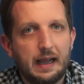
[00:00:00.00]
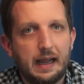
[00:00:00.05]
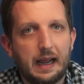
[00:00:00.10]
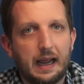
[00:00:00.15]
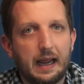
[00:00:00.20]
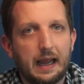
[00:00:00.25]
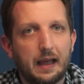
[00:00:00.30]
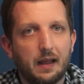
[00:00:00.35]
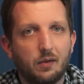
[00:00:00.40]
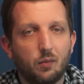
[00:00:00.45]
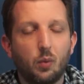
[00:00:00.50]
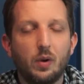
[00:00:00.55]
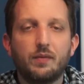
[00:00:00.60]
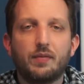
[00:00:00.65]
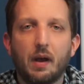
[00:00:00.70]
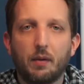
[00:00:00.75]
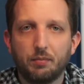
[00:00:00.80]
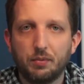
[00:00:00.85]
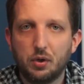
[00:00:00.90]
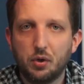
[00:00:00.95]
And we've
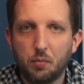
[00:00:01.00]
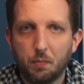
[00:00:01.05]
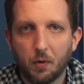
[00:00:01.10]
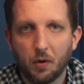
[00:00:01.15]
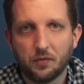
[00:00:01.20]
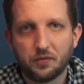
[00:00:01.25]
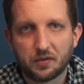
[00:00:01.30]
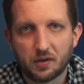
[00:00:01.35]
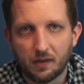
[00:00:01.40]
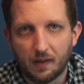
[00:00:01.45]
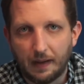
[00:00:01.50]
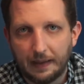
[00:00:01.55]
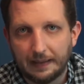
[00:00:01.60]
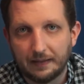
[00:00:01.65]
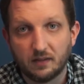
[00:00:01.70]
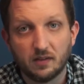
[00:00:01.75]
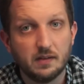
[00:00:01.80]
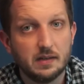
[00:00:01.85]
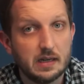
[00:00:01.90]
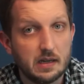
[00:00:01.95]
helped numerous
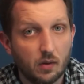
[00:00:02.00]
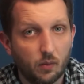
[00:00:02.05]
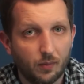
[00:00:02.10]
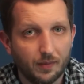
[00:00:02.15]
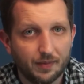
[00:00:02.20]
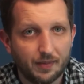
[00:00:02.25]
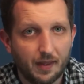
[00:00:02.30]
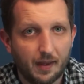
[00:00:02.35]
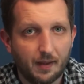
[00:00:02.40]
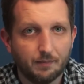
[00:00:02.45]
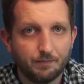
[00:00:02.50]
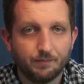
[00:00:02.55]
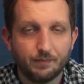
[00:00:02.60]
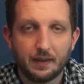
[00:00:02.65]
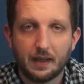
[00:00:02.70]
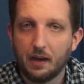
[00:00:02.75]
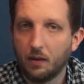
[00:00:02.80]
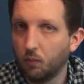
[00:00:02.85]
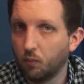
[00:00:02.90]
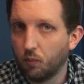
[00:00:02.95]
clients deal with them.
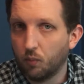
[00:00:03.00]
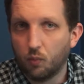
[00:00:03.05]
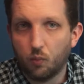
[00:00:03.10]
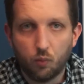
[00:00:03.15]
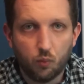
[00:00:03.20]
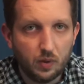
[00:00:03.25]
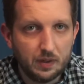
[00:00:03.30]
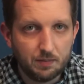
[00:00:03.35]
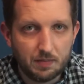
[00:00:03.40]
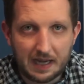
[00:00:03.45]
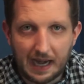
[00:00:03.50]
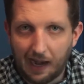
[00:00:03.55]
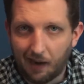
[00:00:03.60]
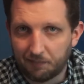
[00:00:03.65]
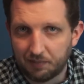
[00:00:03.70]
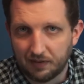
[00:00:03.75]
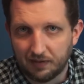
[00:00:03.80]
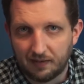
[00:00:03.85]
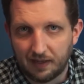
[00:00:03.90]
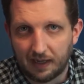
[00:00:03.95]
And we'd be
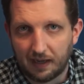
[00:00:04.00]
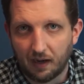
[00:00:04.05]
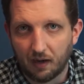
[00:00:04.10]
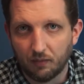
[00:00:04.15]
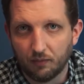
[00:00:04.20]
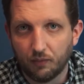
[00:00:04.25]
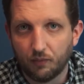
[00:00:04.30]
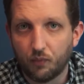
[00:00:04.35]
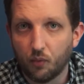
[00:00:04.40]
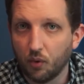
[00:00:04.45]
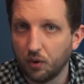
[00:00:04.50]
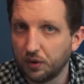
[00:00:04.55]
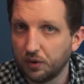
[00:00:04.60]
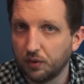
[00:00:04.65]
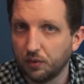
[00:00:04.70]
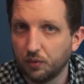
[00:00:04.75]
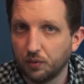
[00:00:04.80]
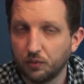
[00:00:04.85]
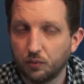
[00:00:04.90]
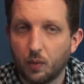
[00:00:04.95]
happy to take care of it for
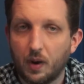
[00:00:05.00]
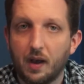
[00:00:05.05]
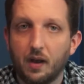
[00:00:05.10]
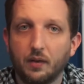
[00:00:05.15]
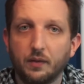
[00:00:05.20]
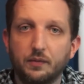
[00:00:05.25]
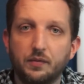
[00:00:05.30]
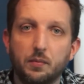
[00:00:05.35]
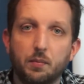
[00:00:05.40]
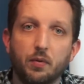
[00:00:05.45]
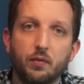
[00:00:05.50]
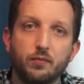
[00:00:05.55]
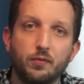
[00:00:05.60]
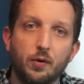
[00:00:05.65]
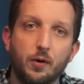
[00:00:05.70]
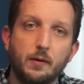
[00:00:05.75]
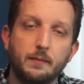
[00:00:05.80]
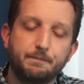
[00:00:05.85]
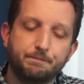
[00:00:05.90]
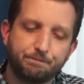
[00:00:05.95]
you as well if you prefer.